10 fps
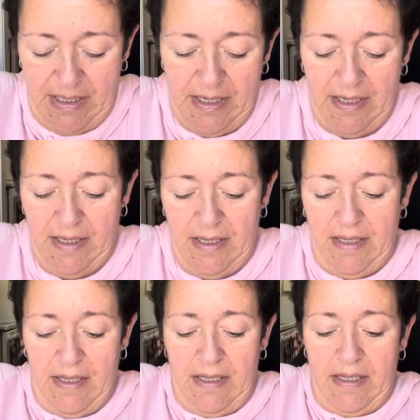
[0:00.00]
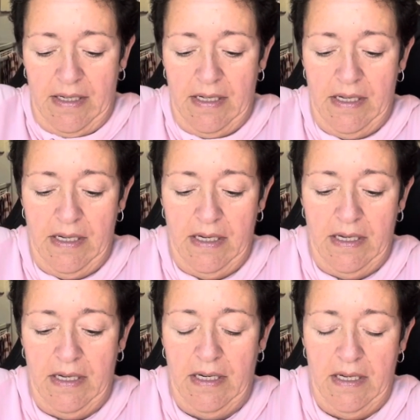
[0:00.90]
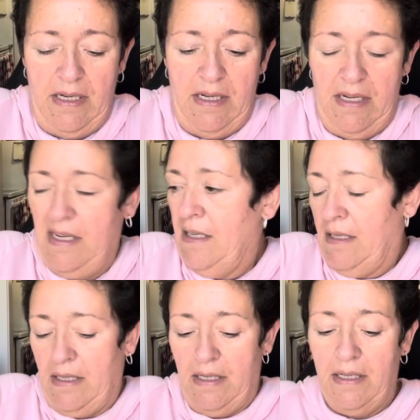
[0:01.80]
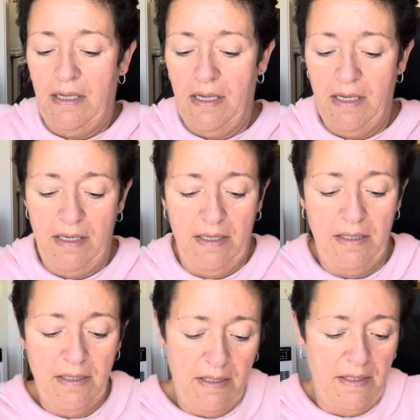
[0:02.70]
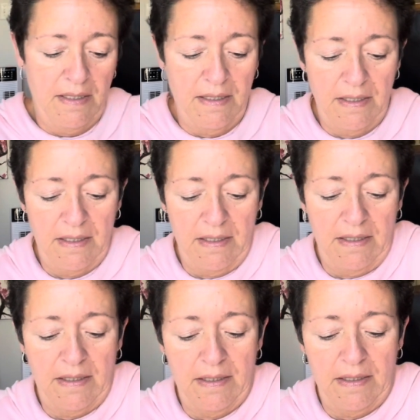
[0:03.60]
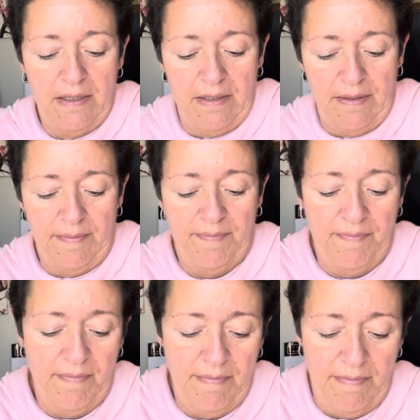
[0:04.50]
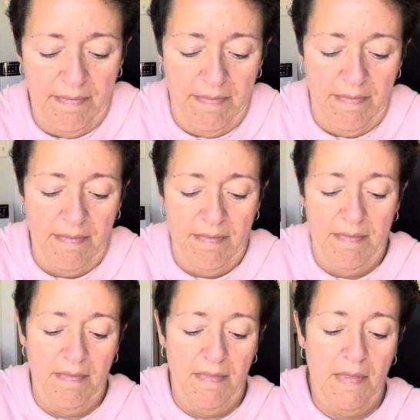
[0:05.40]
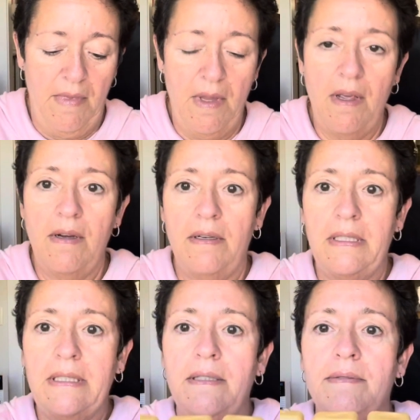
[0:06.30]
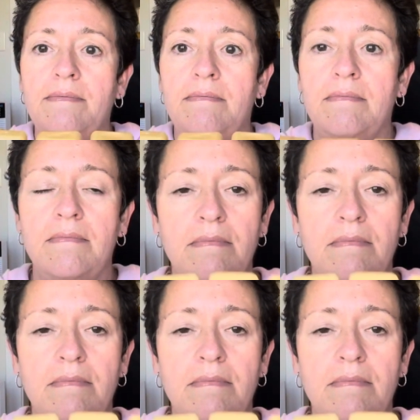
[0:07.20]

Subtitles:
Nobody speaks.